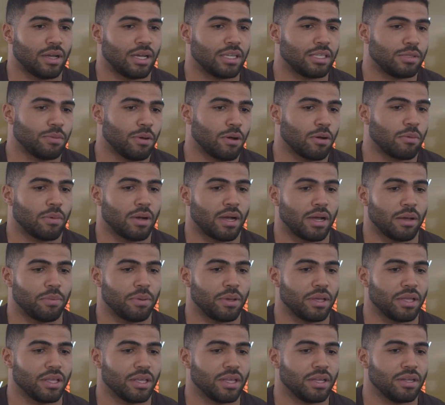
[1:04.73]
spoke my
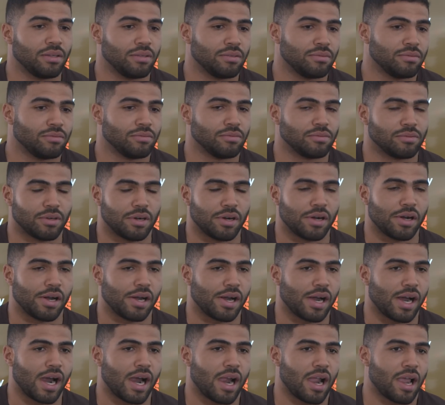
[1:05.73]
opinion.
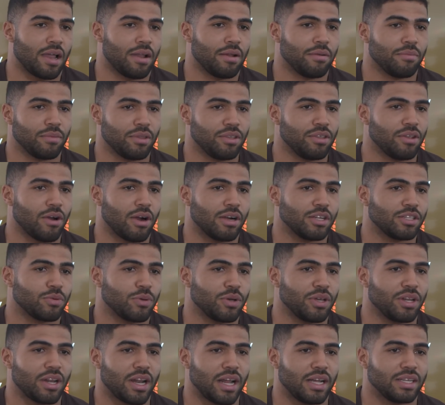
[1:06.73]
I
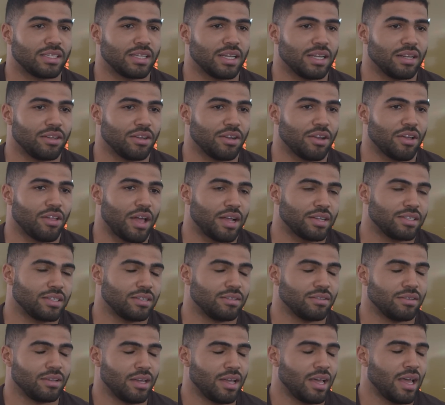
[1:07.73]
tweeted, I said, you know, that's,
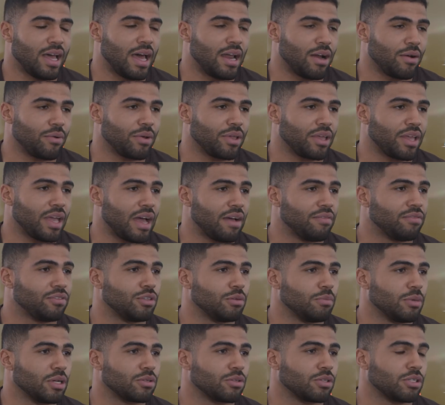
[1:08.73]
I don't really have
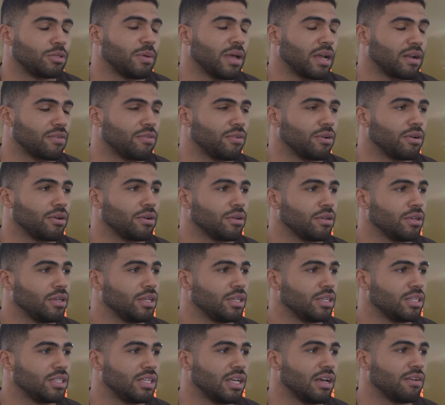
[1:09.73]
too much respect for
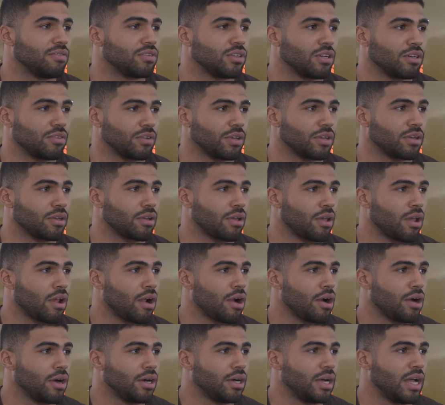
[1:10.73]
self-serving
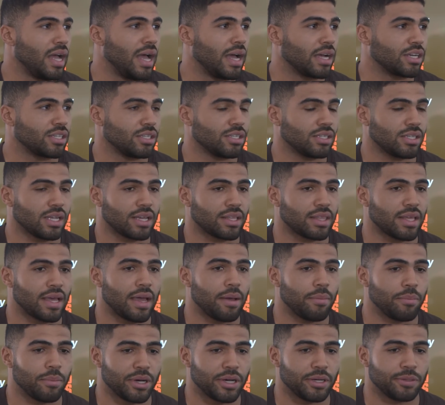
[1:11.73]
actions like
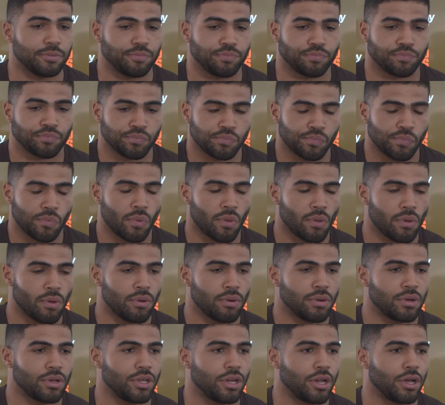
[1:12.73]
that. But,
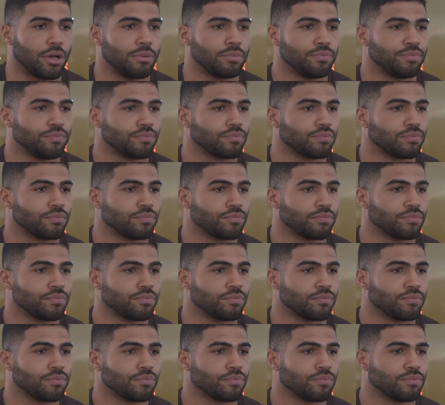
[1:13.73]
you know,